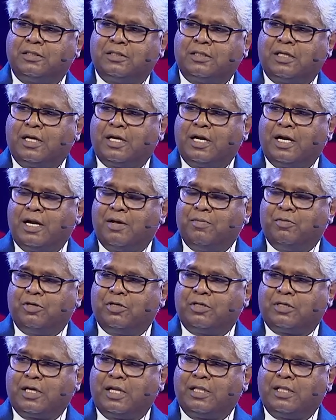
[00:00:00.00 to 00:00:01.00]
They're not able
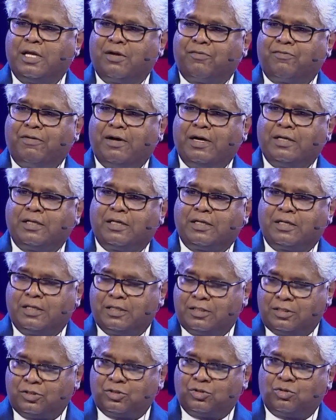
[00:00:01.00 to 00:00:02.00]
to tell their father that
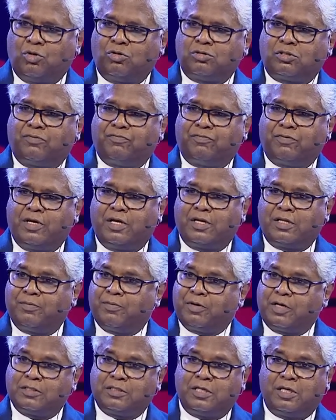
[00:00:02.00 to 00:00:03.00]
it's Joseph there,
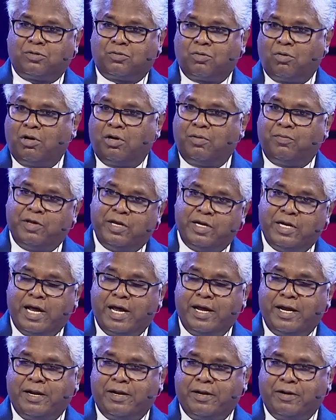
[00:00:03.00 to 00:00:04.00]
because they told him he
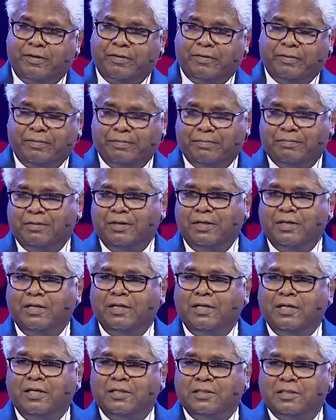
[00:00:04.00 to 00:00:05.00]
died, you know.
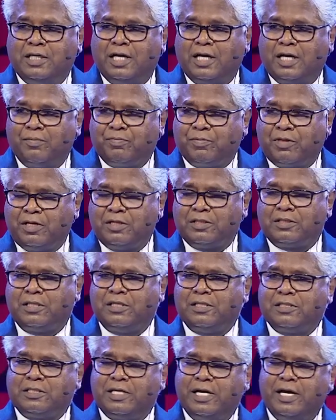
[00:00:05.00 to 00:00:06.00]
Jacob thinks
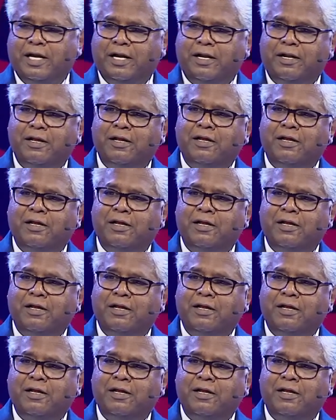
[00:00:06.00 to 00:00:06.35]
he's dead.